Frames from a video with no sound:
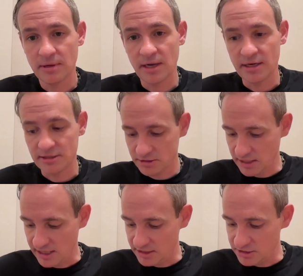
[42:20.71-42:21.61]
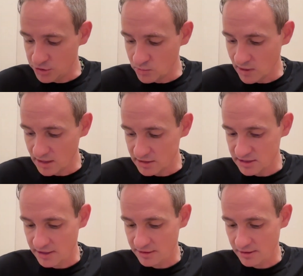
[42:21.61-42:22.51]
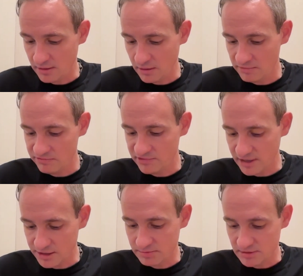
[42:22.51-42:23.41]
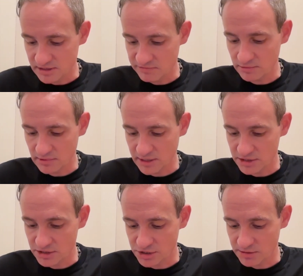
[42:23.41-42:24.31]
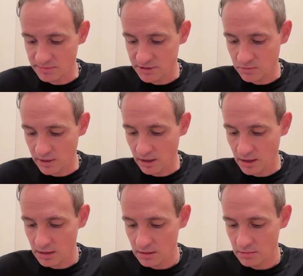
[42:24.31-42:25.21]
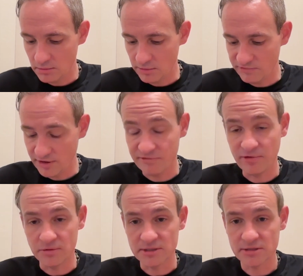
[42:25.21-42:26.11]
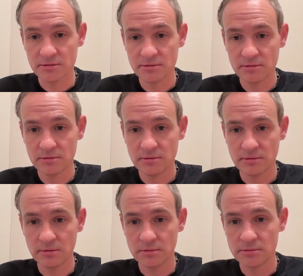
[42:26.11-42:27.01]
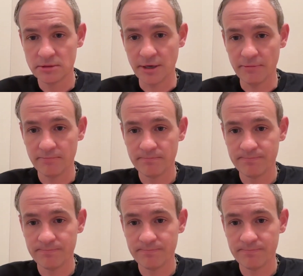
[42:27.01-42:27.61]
and it's nuanced, and there are very specific relationships where we're very focused, you know,